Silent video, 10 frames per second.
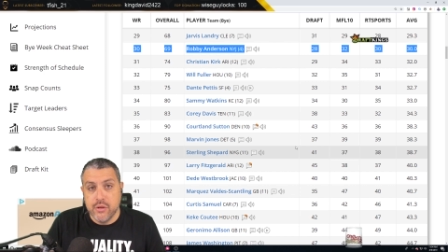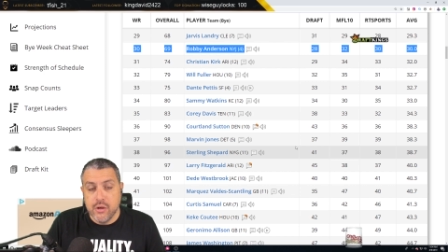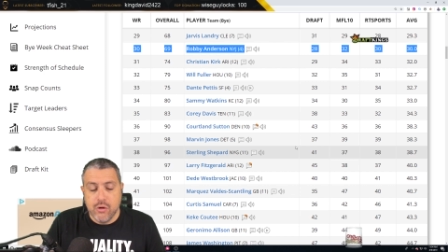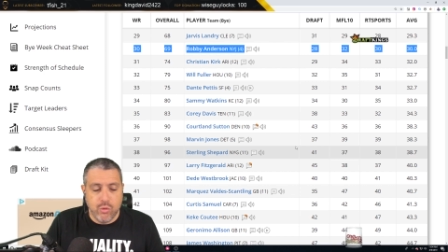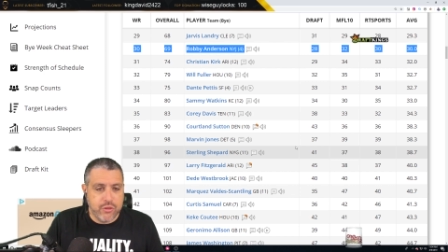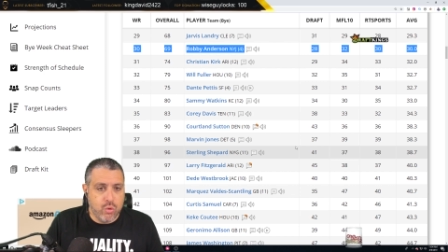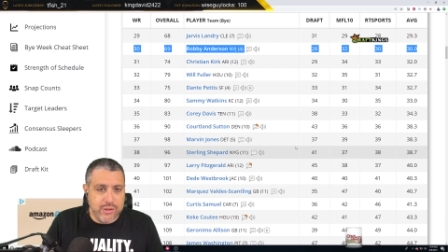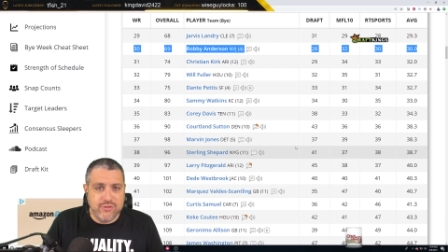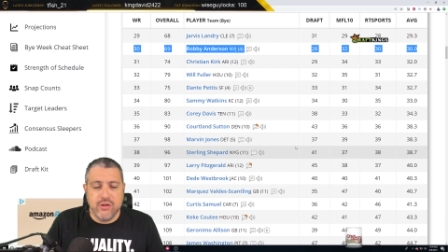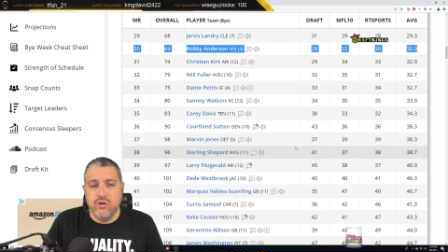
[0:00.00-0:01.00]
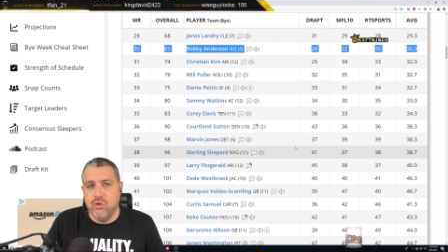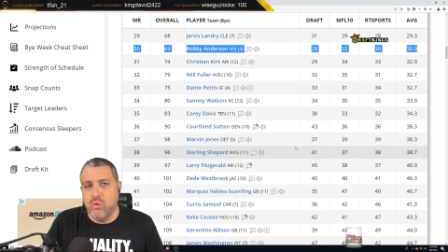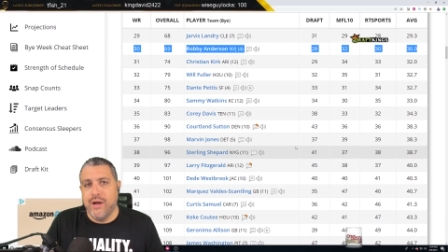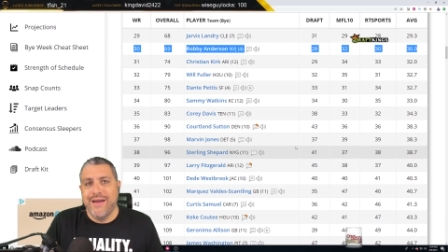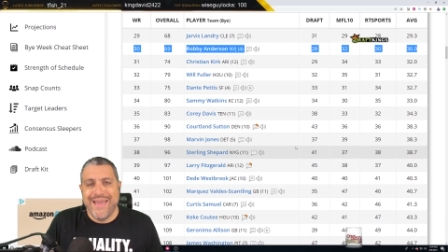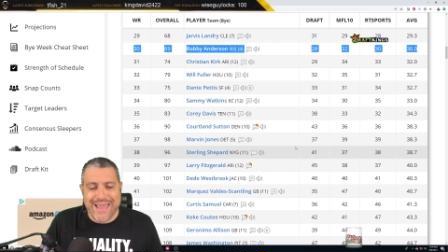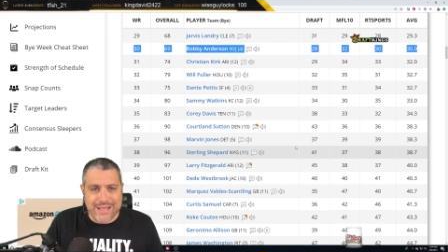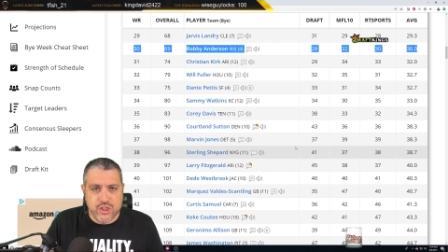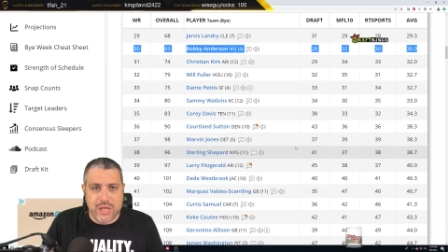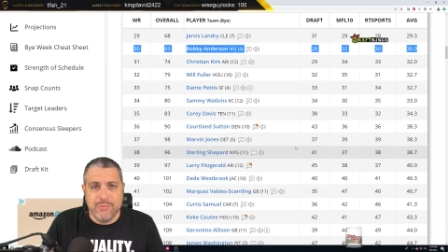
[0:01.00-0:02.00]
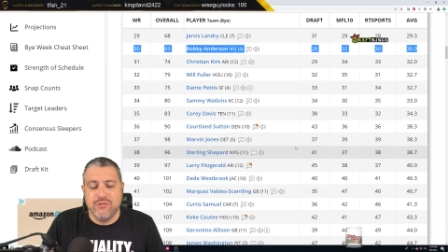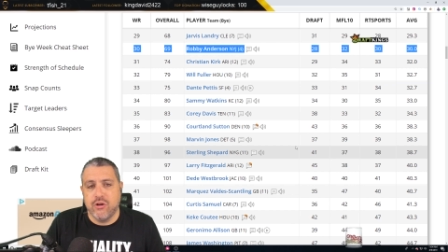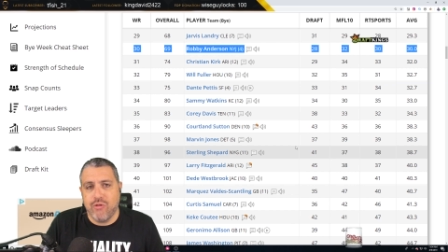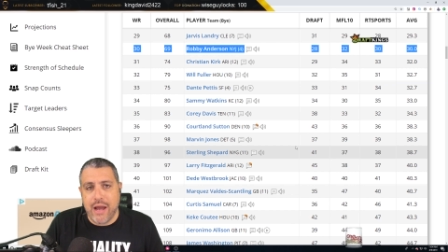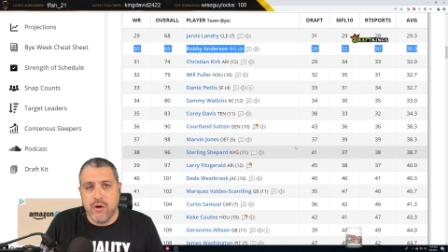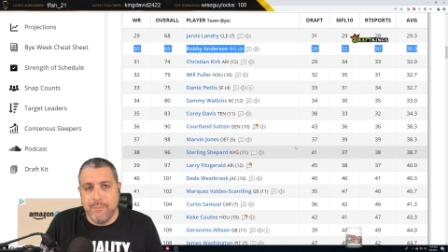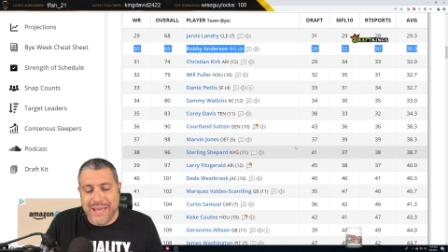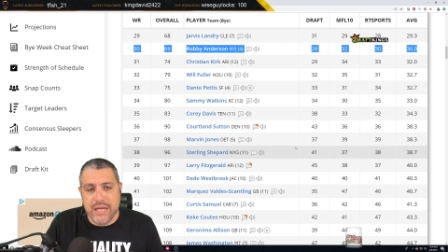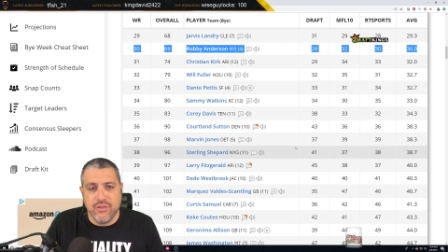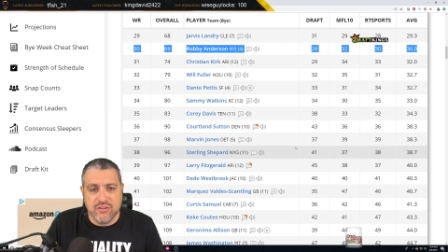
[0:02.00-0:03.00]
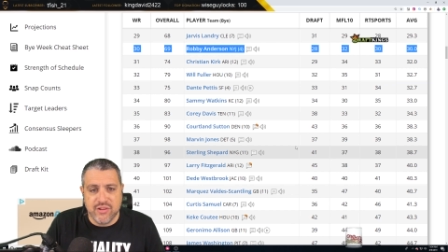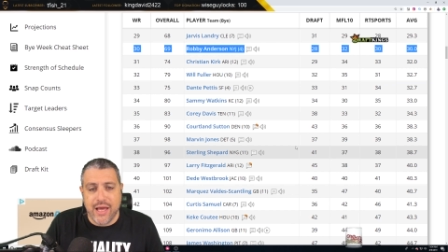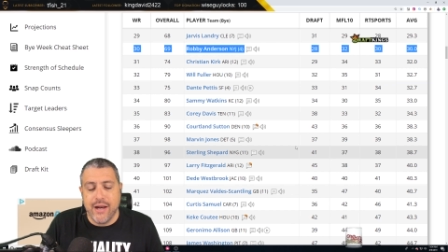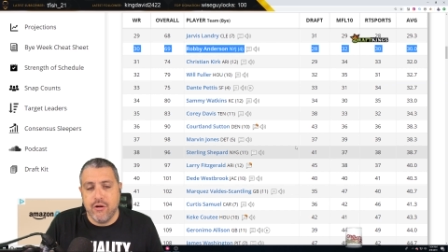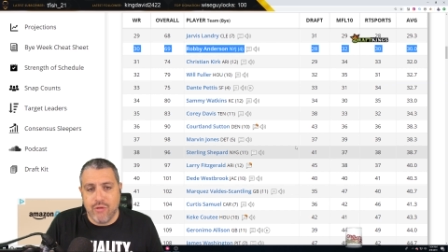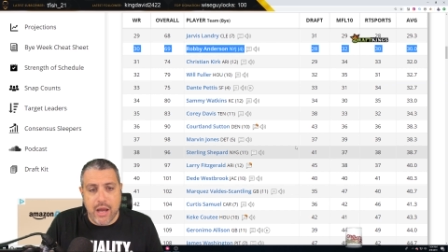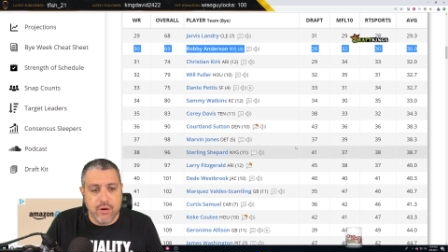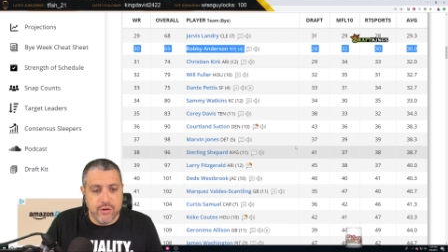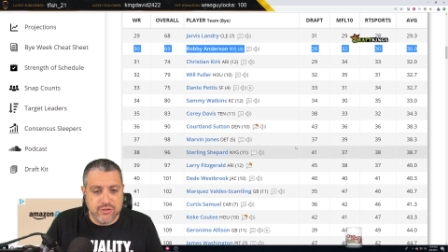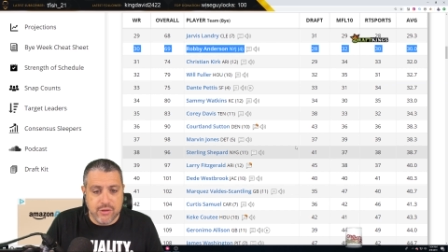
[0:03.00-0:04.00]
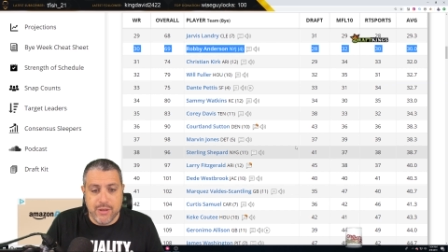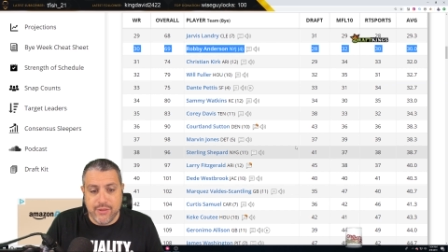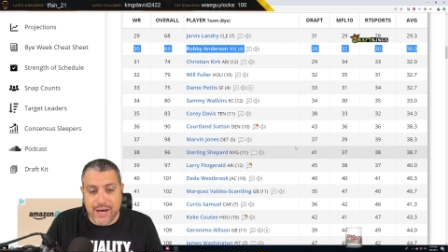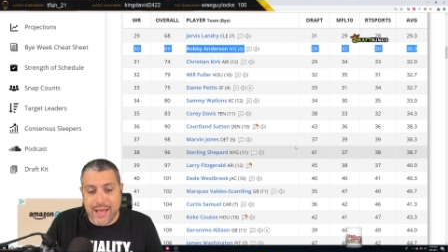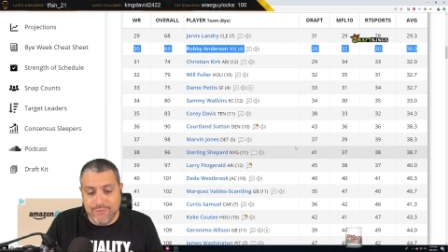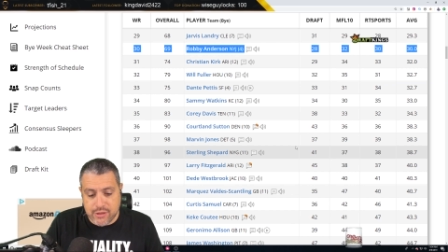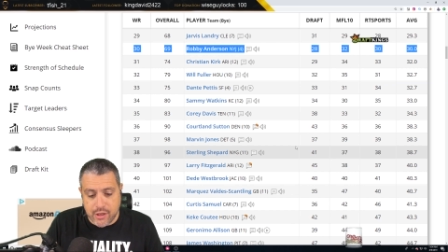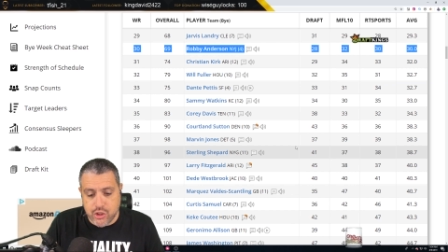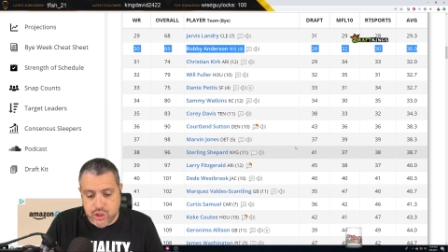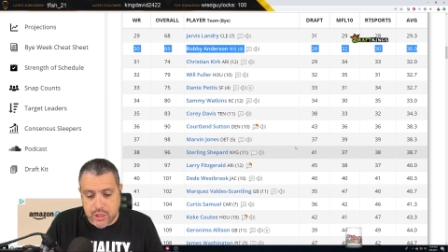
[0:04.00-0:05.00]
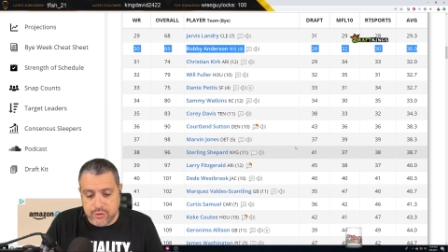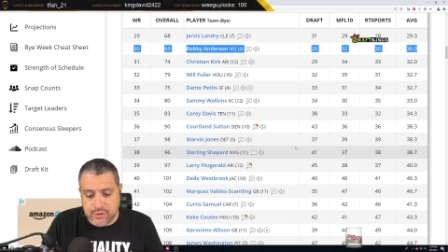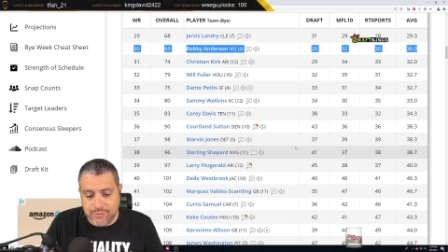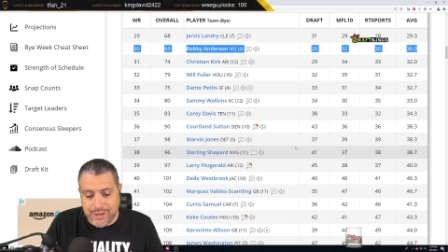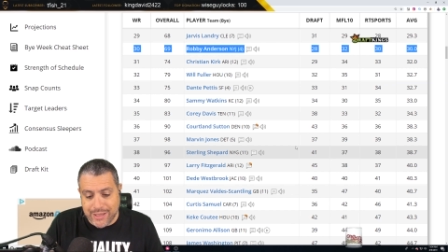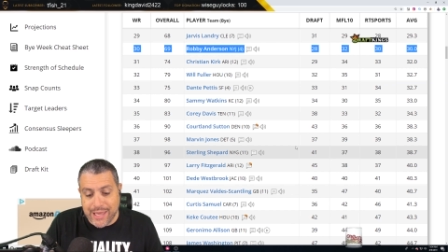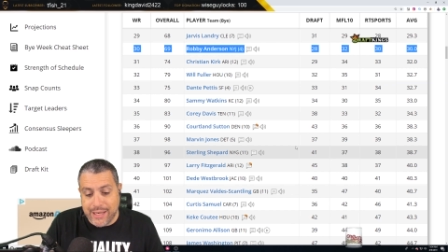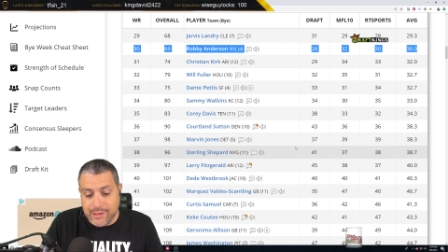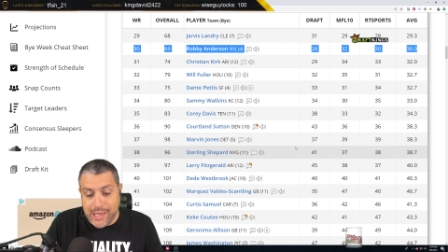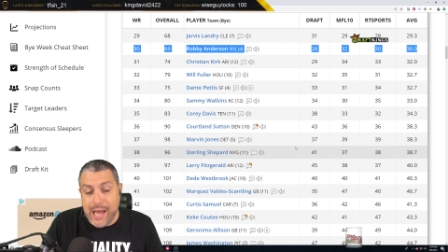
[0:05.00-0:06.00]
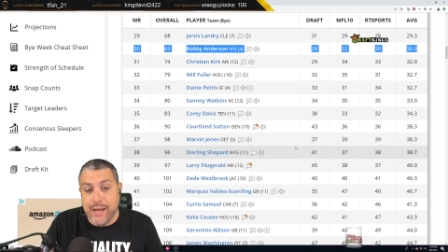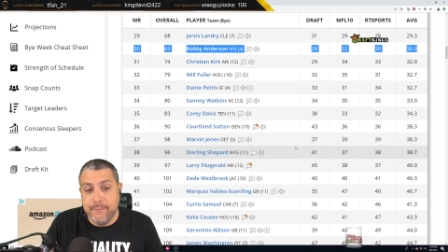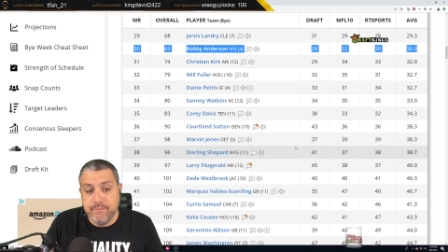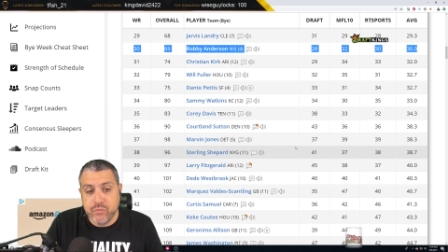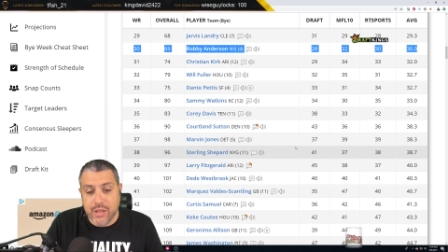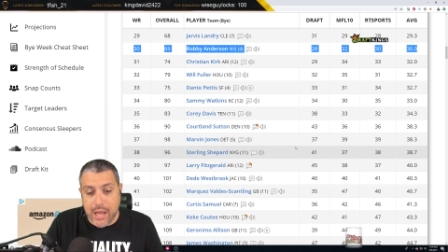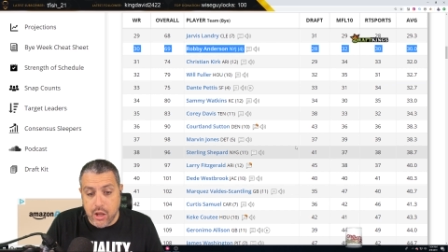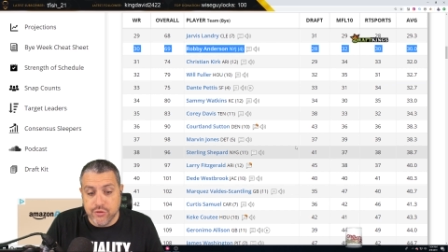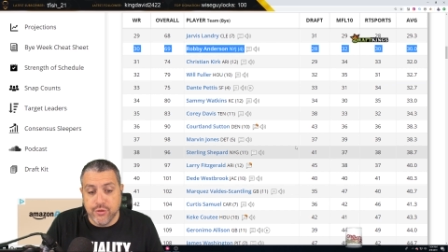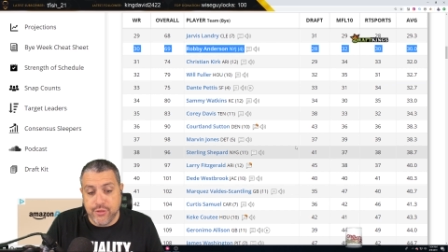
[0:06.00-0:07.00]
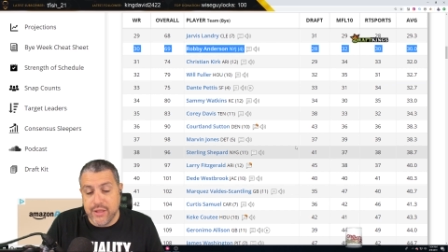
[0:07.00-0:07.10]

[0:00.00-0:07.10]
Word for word: with Quincy Enunwa and Jamison Crowder manning the slot. Crowder is somebody that I have a ton of shares of and I like a lot. I also think